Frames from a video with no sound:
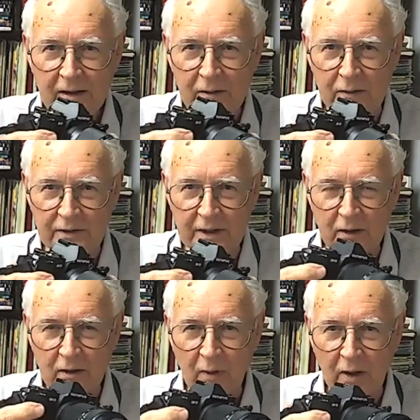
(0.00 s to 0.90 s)
who's now
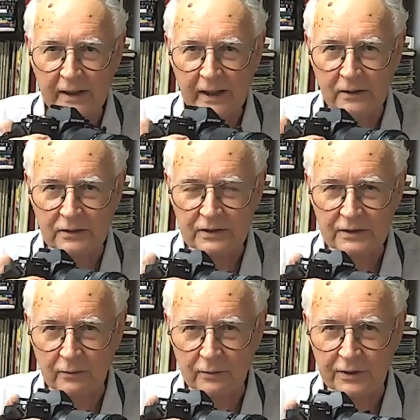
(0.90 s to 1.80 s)
got my Canon
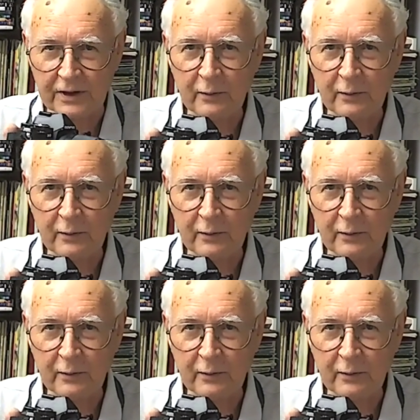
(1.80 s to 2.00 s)
600D.